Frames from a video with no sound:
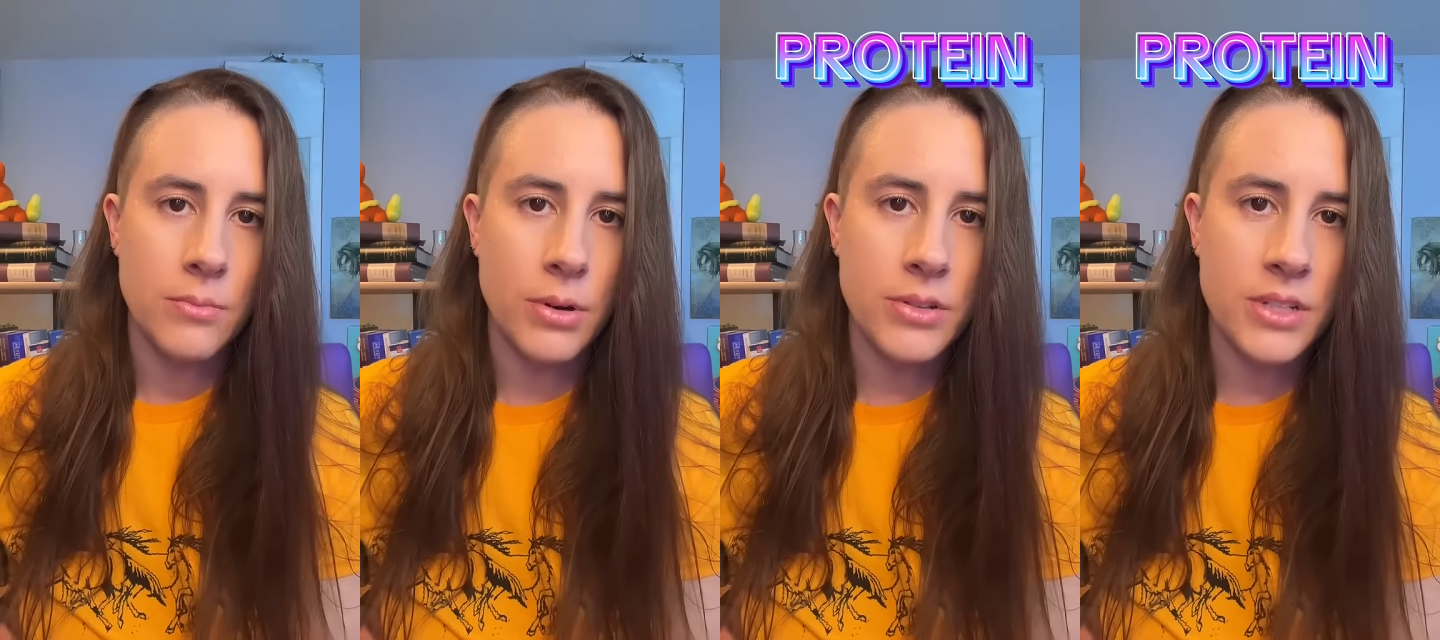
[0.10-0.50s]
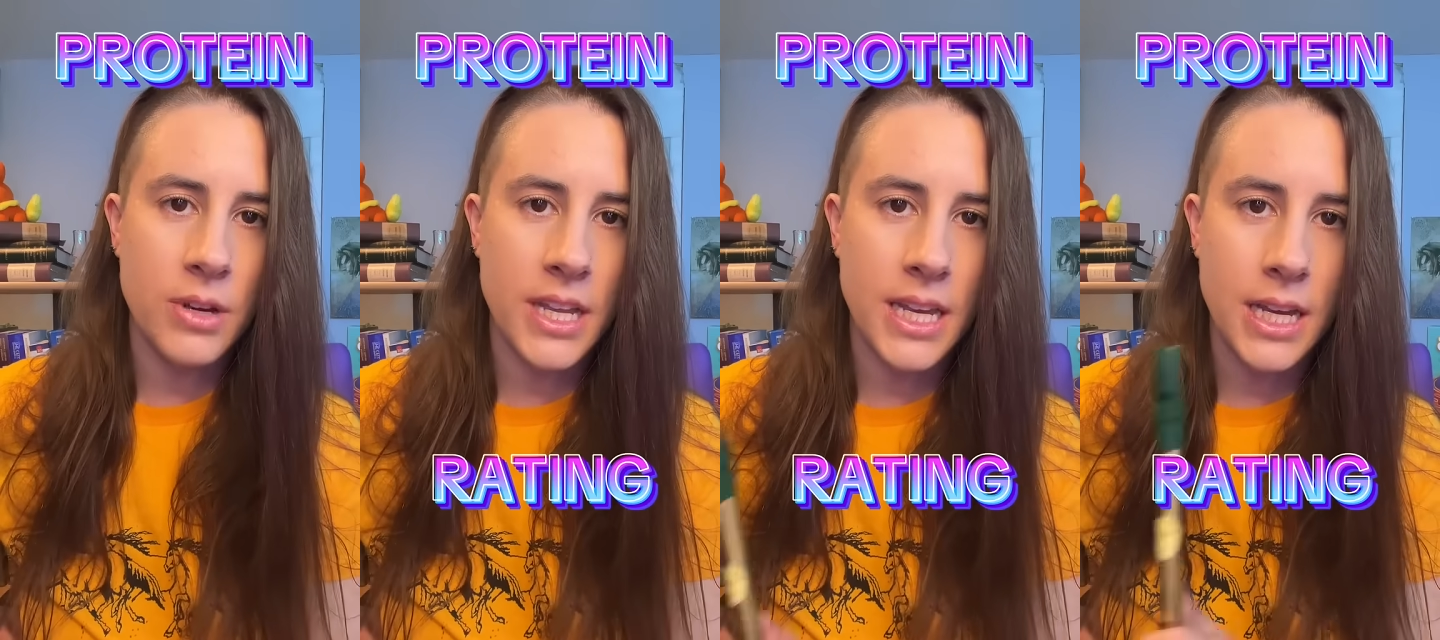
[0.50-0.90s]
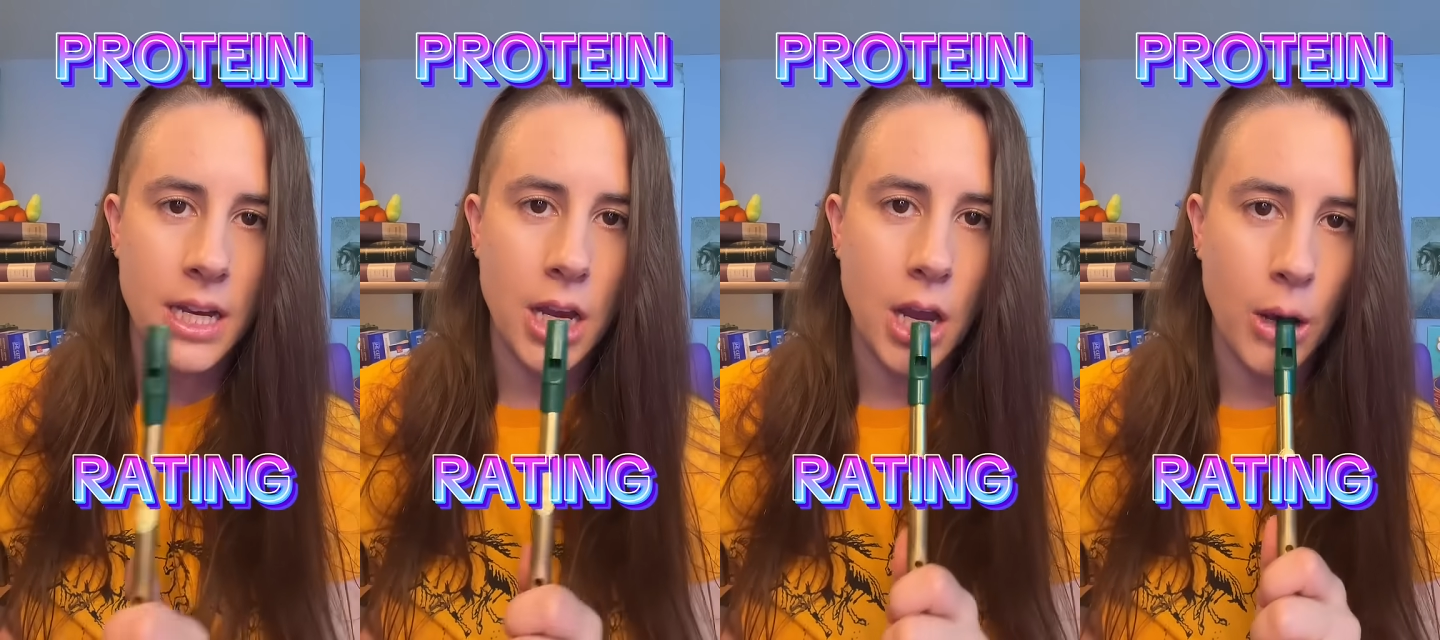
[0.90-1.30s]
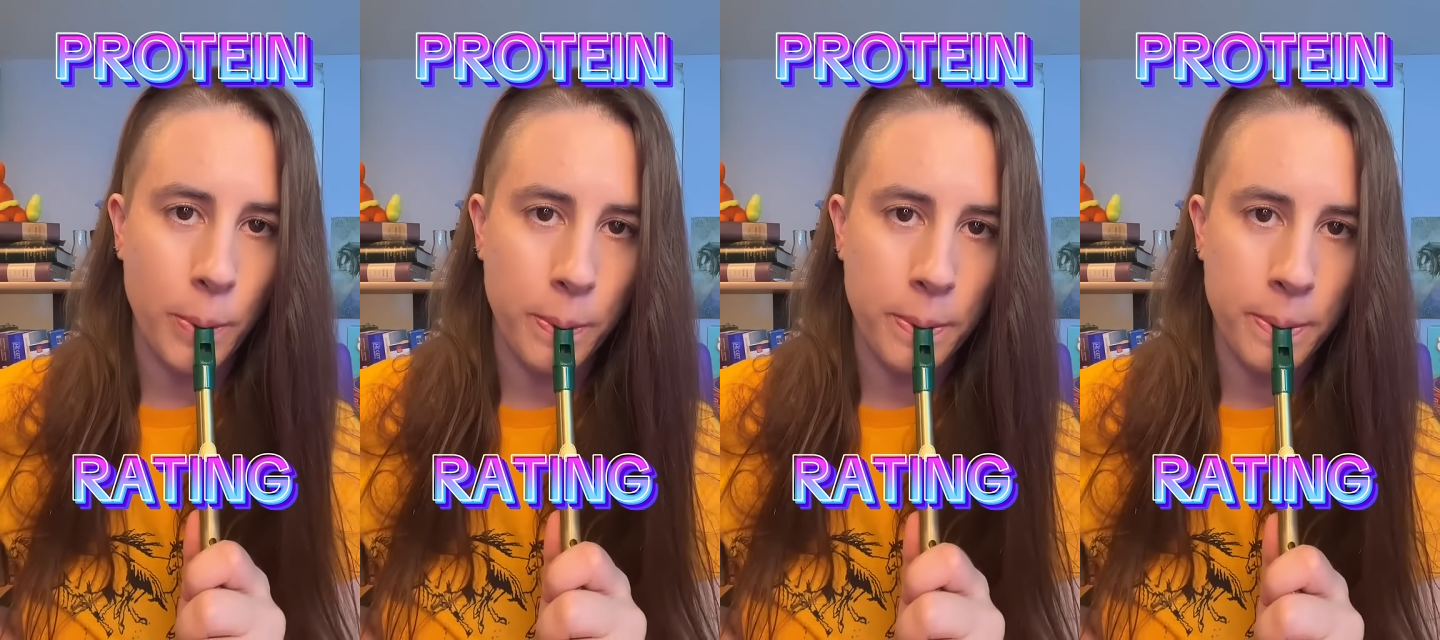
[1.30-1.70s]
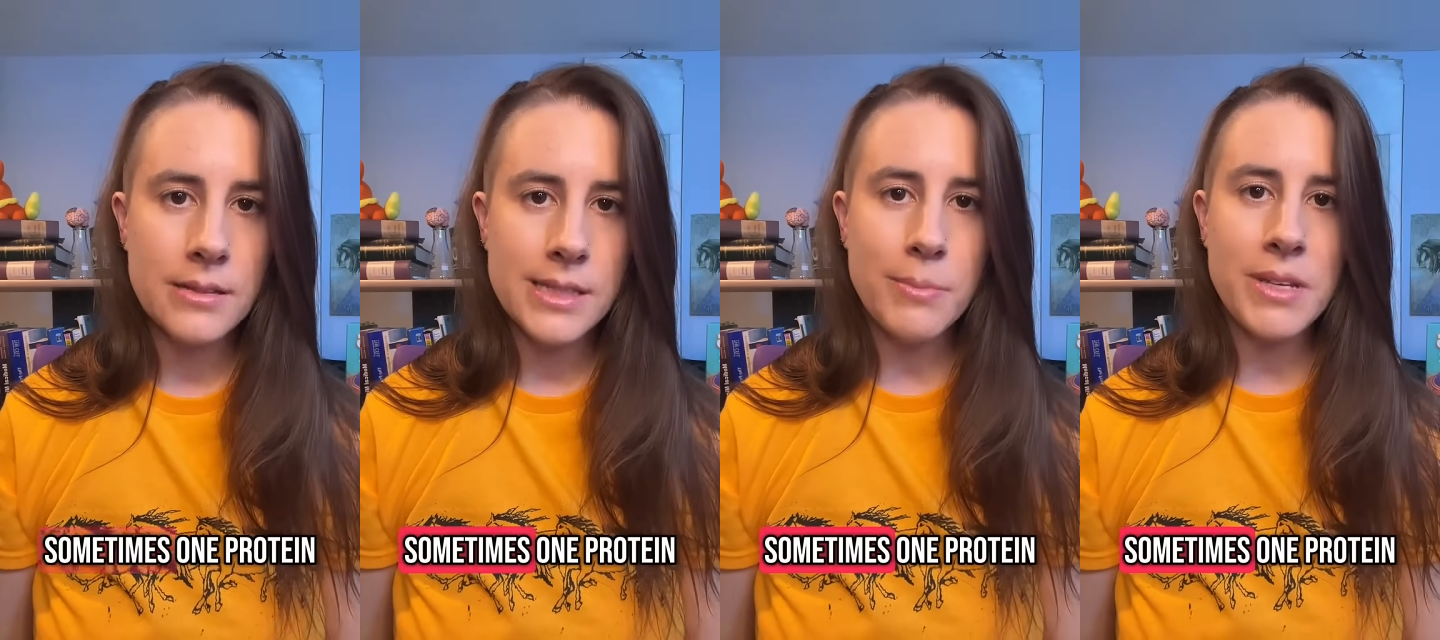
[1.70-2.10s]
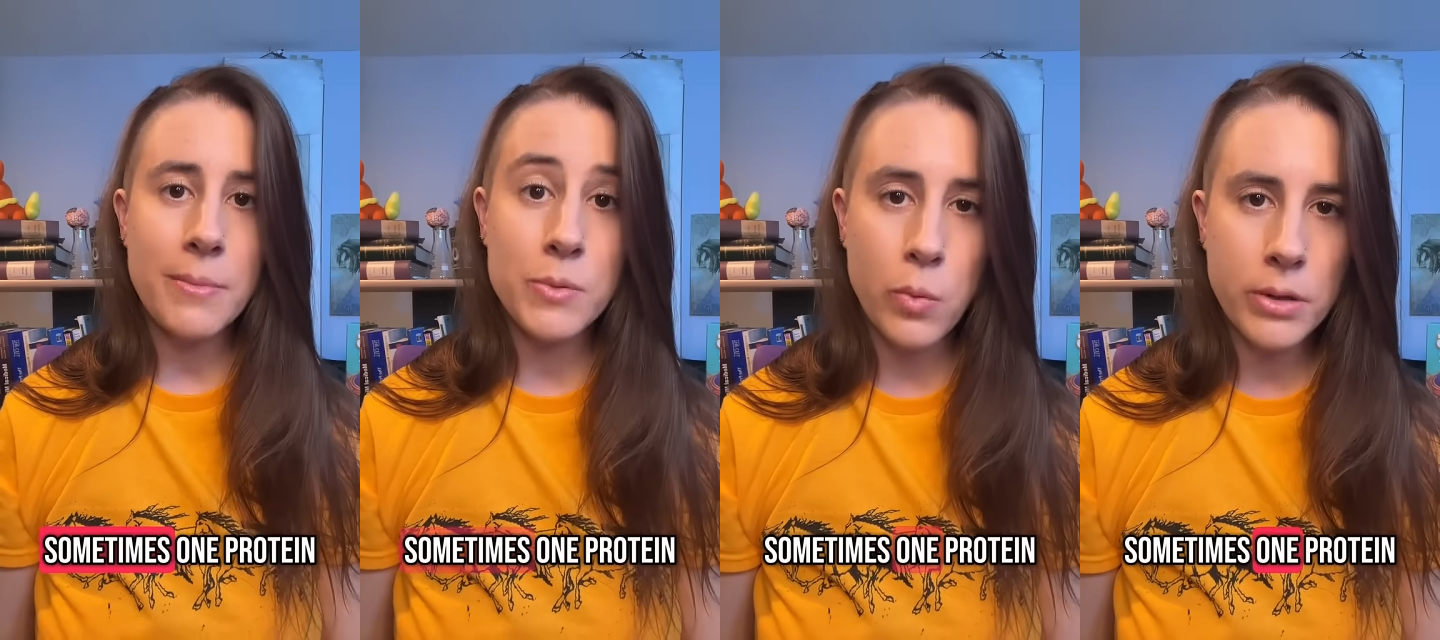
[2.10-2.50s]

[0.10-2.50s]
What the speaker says: Protein rating! Sometimes one